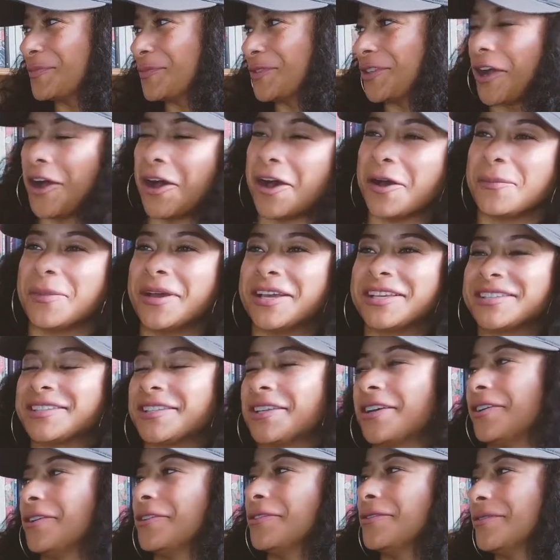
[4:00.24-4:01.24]
taught
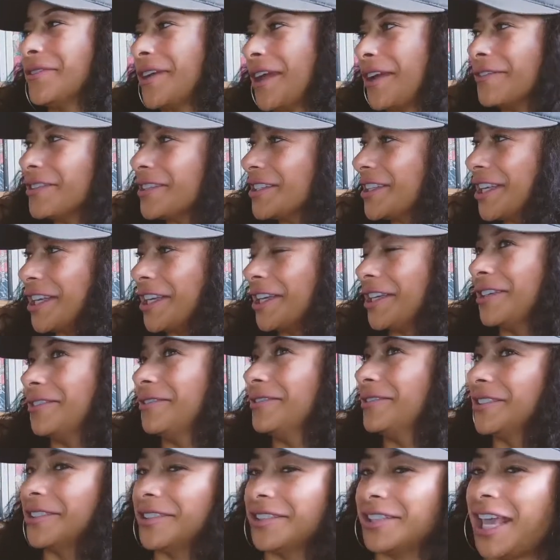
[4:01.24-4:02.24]
myself.
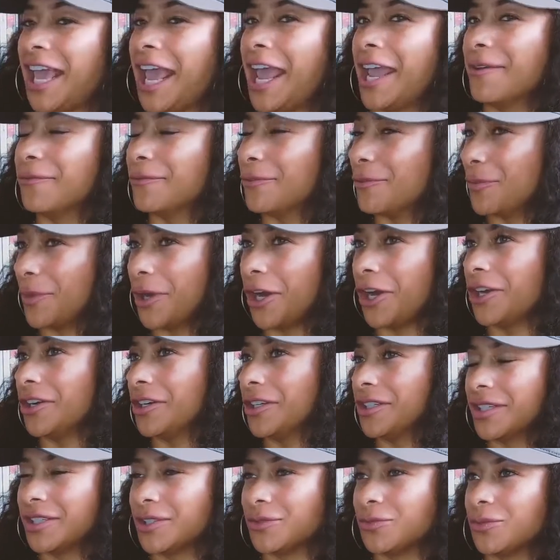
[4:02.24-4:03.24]
Everything came from her
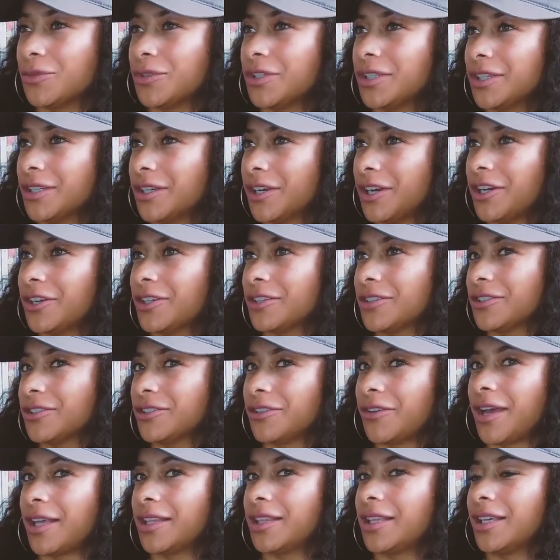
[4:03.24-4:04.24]
and is rooted in her.
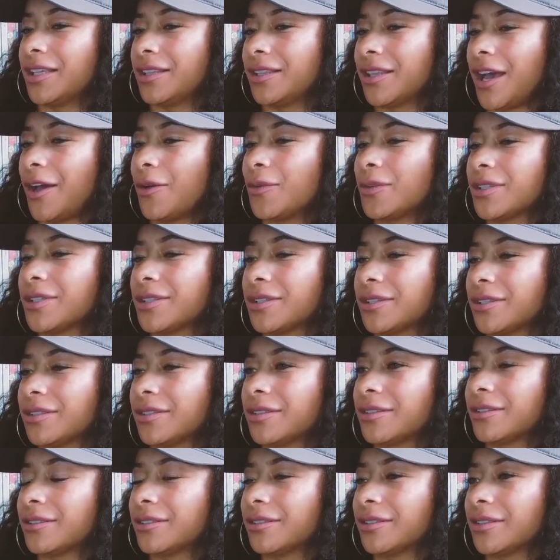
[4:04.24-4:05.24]
So I think that was
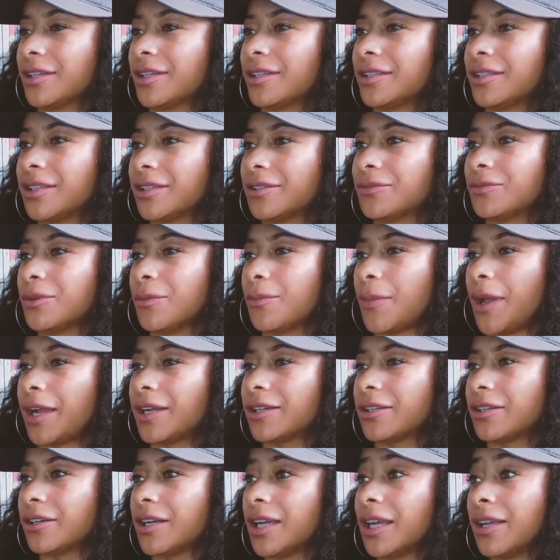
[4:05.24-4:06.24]
a good
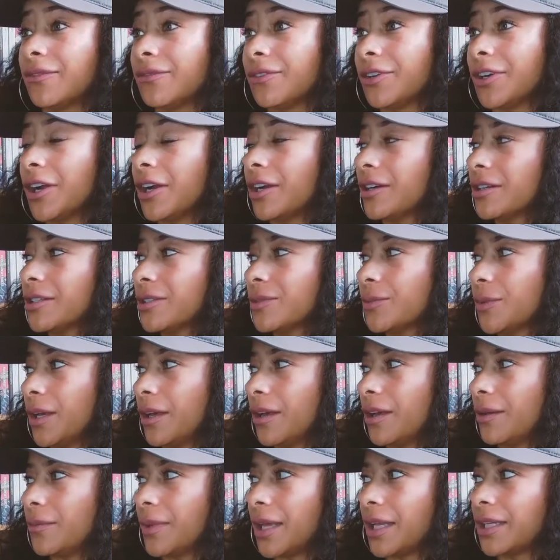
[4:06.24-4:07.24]
reminder. And for her as
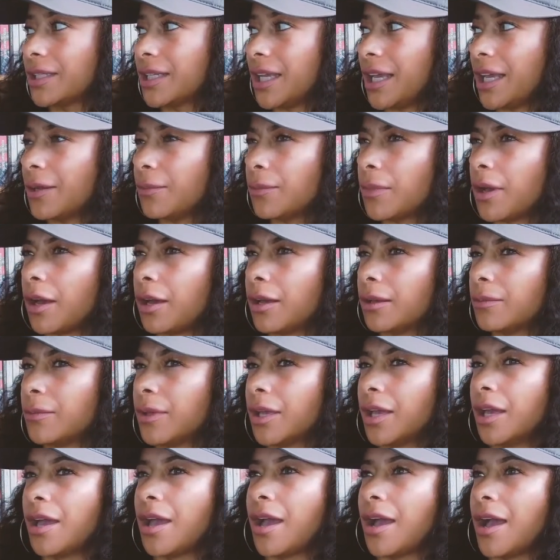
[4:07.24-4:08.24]
well. I'm like, dang,
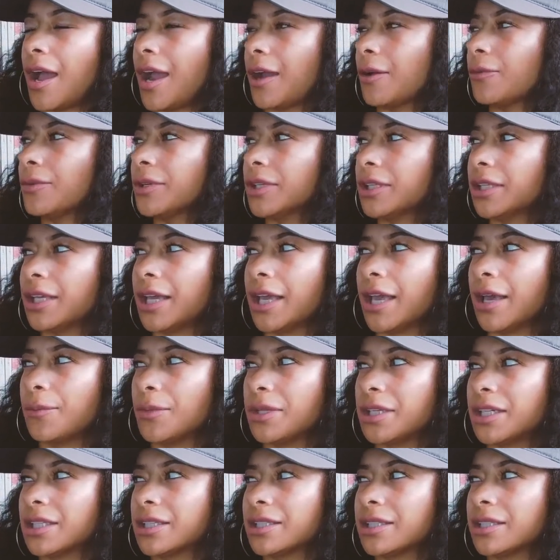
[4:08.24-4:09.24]
Mom, I really am
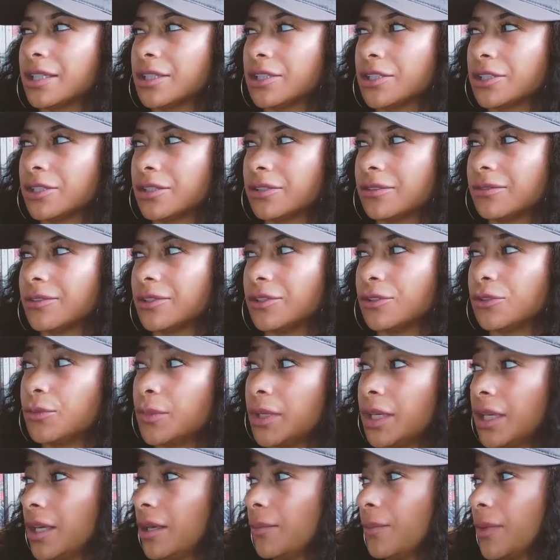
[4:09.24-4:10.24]
an extension of you,
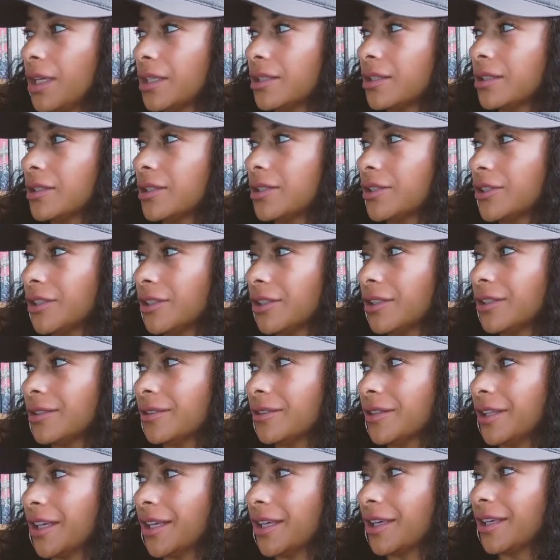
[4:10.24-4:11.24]
me and my
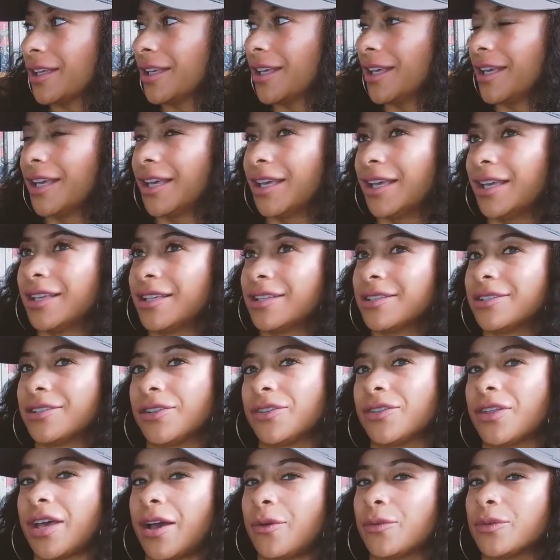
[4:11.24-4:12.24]
sister. Like,
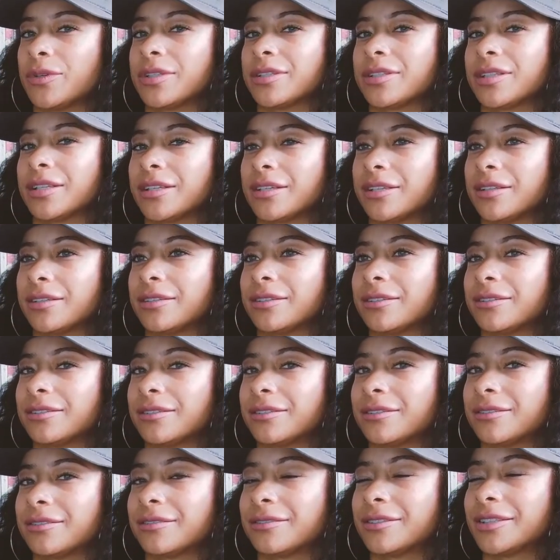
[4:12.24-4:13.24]
so that was that
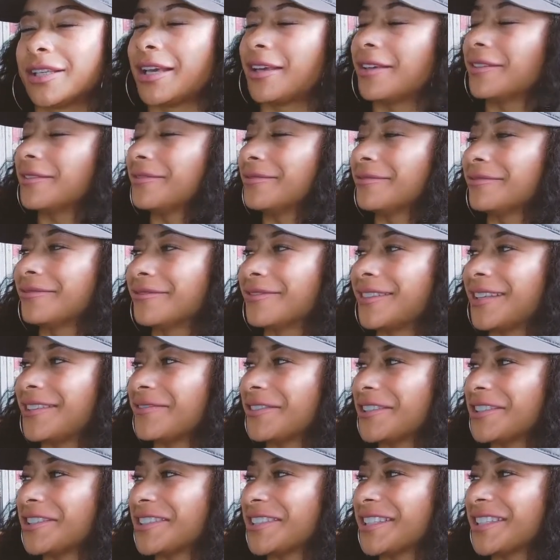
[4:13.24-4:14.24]

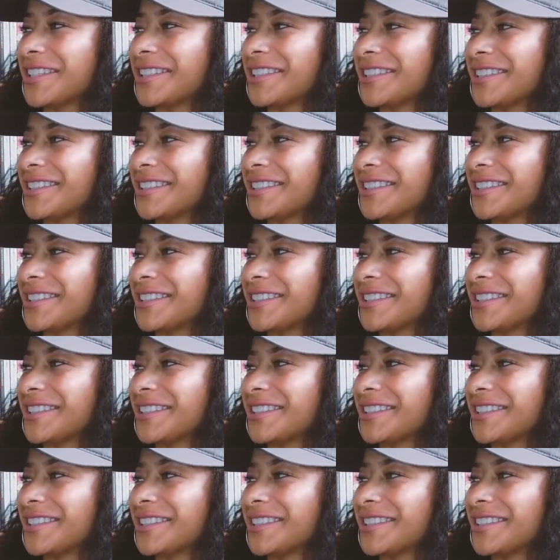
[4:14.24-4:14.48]
felt good.